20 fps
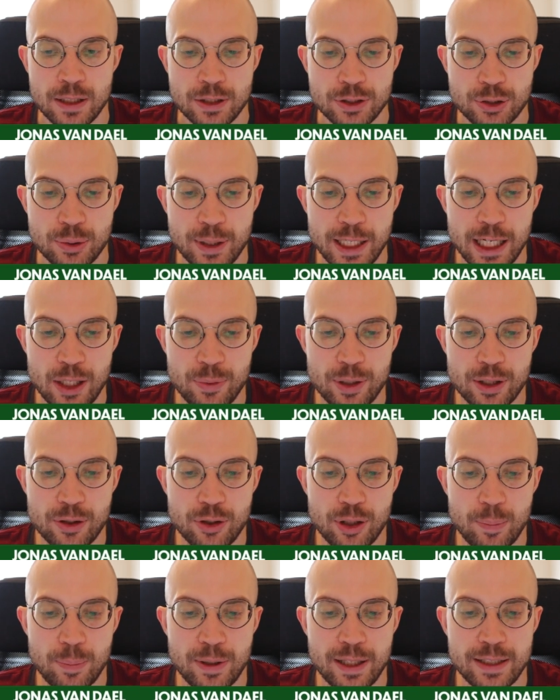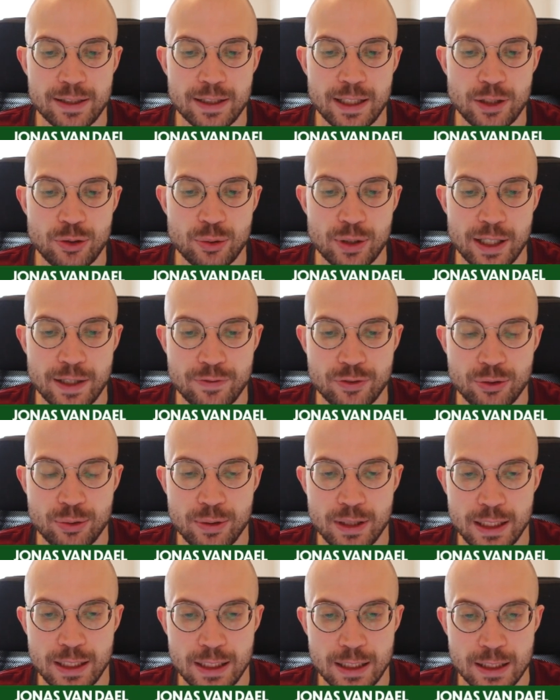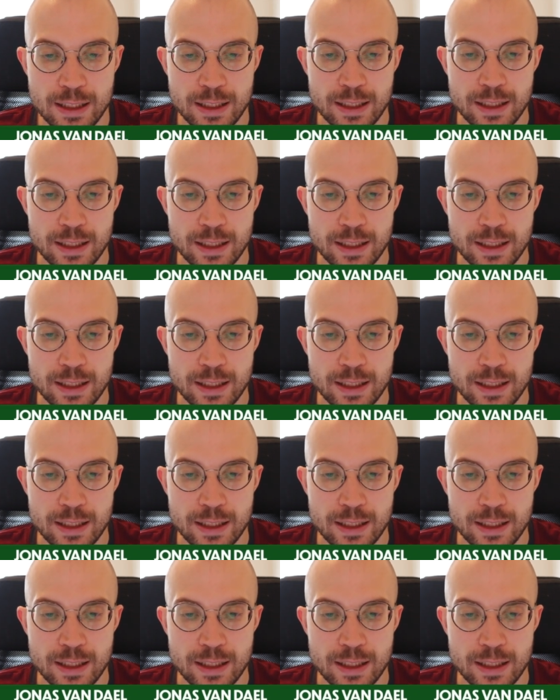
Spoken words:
So here we are going to play knight to f3.